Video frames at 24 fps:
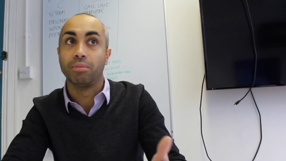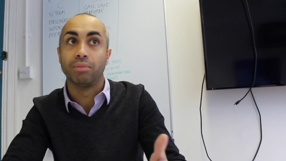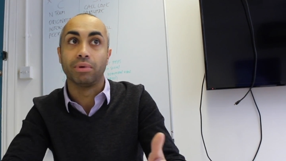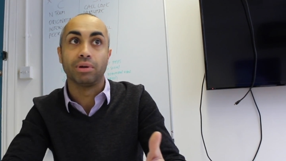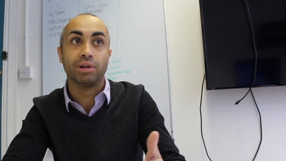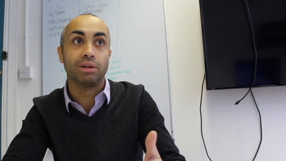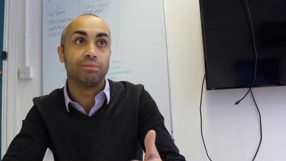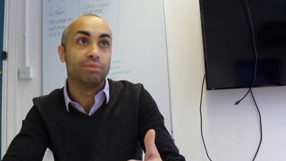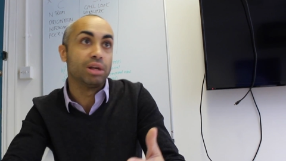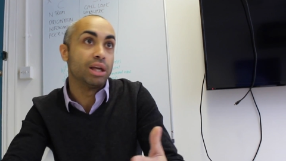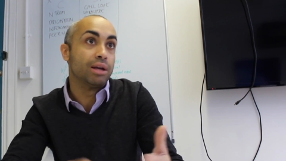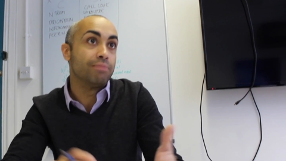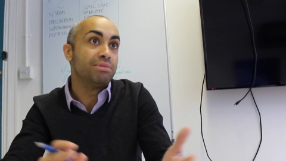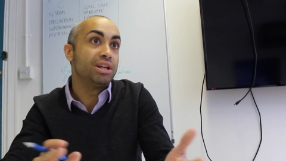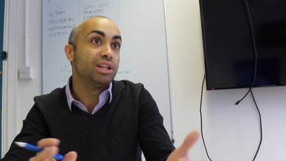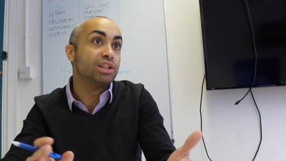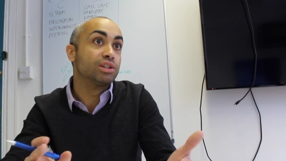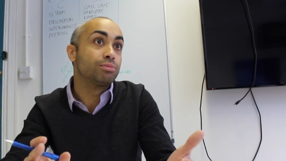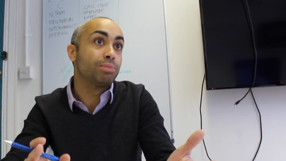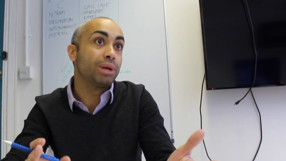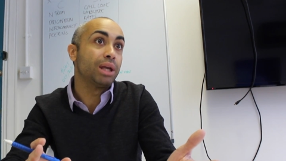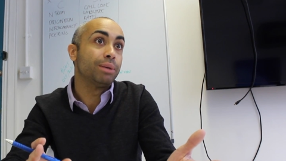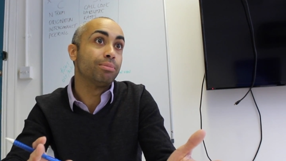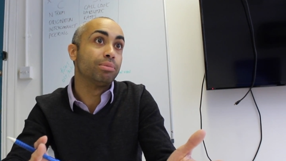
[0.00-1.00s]
It means
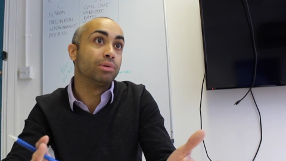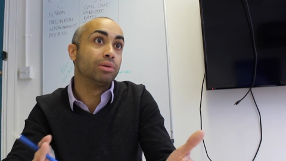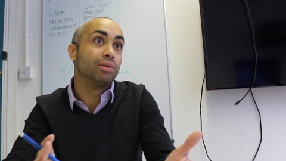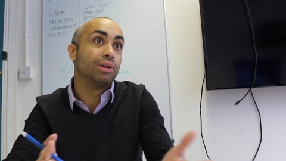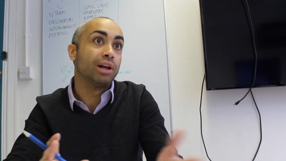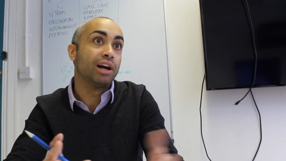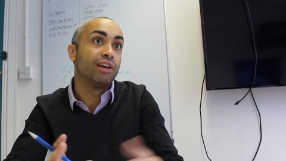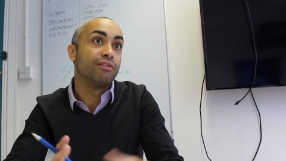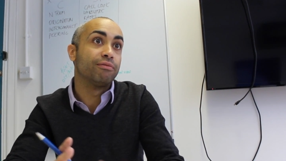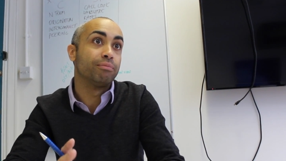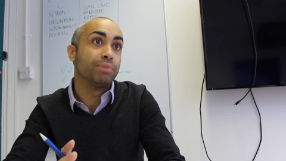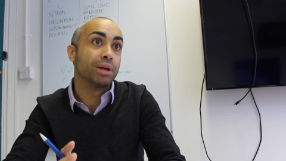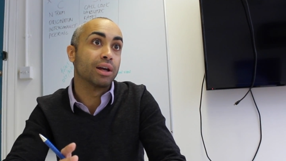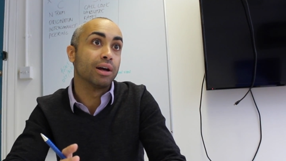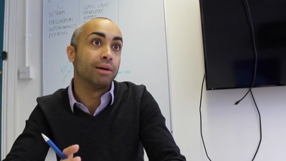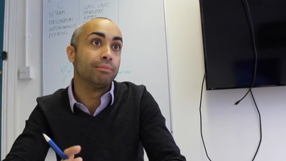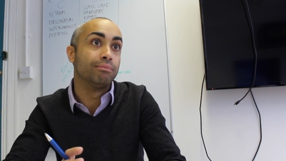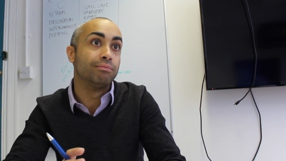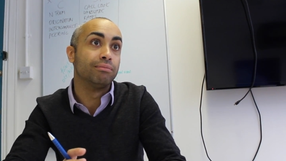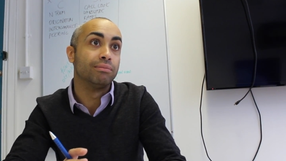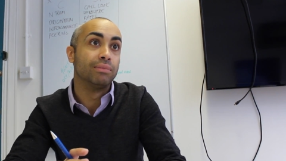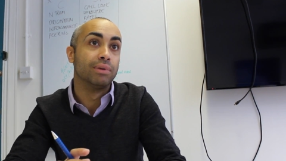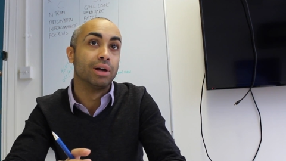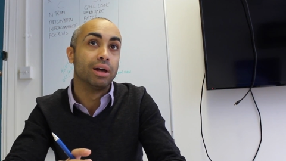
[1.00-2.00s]
people have
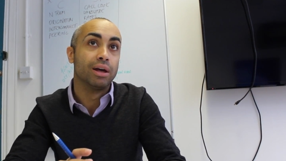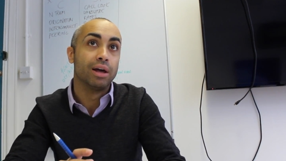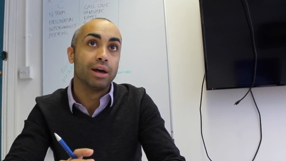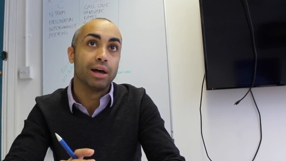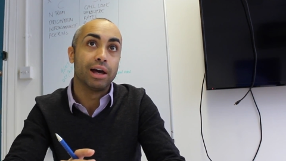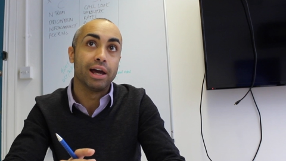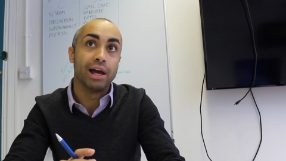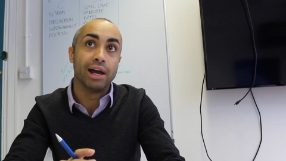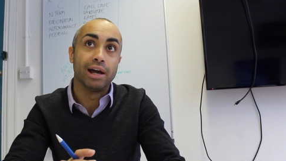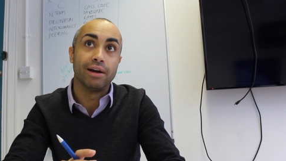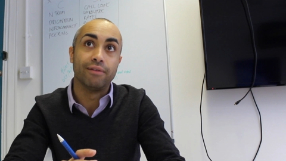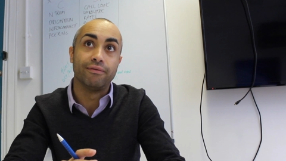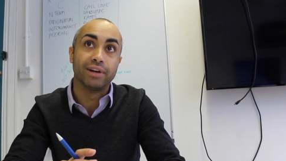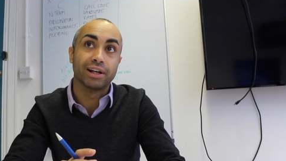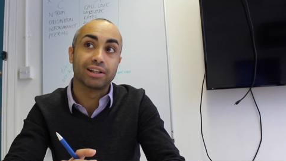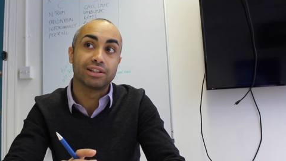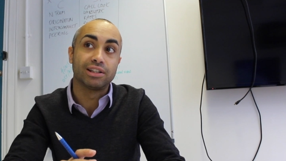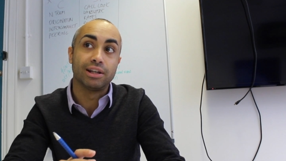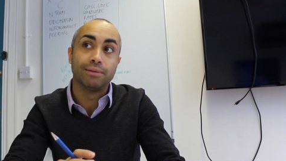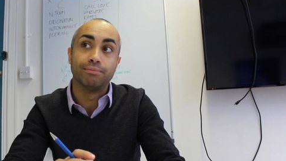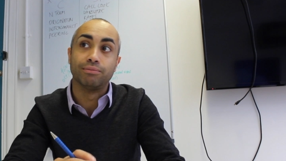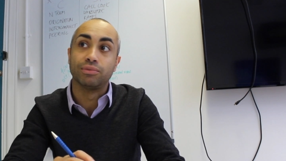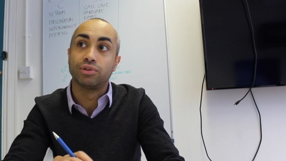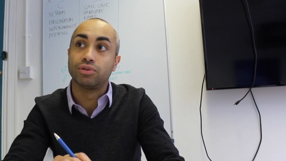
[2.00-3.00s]
become
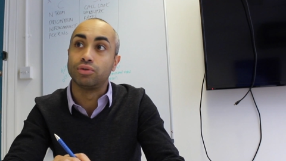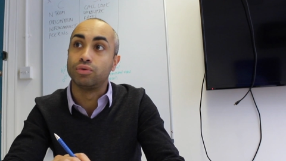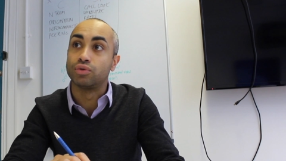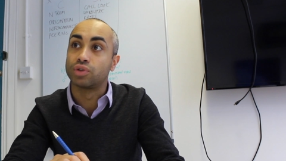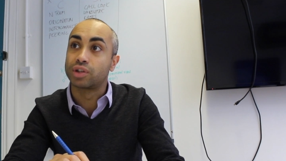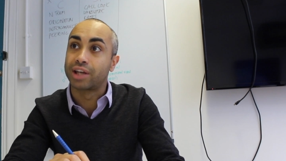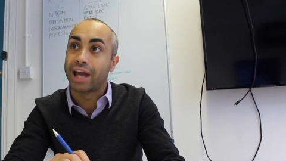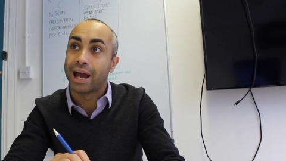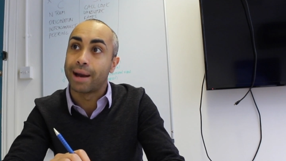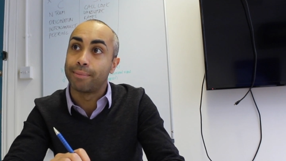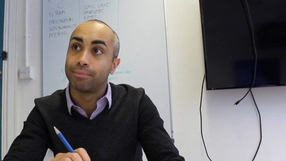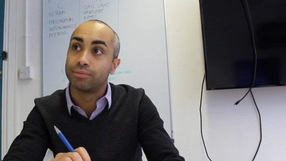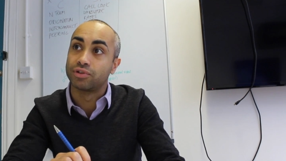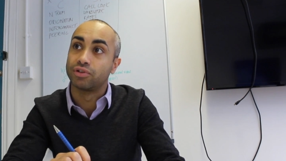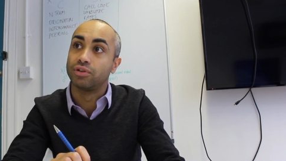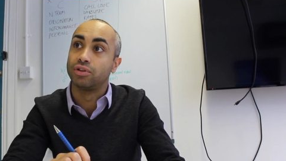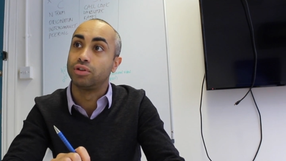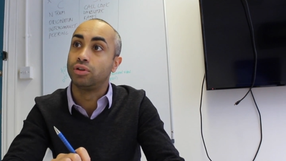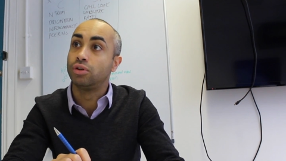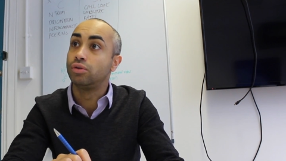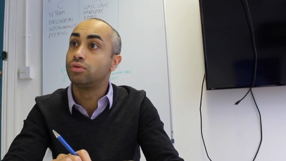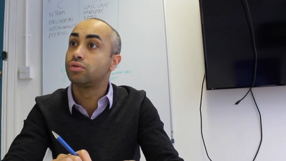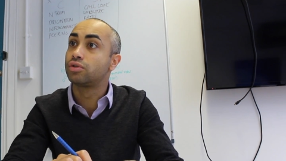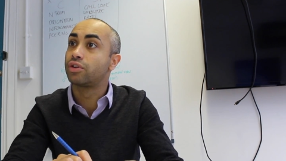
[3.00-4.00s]
victim to scams that
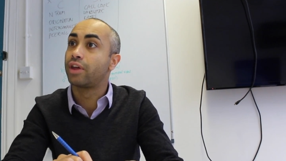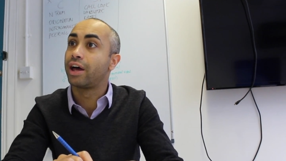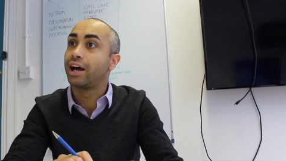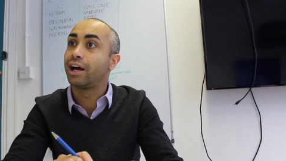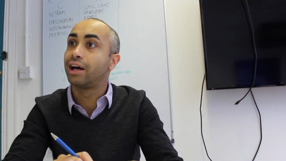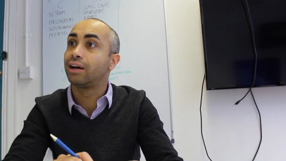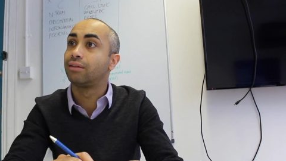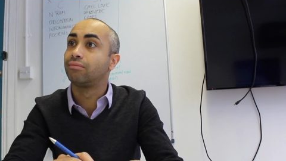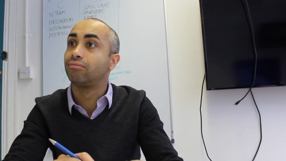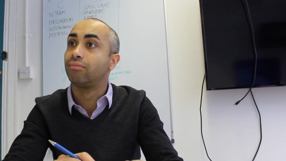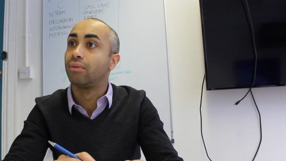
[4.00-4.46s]
use that.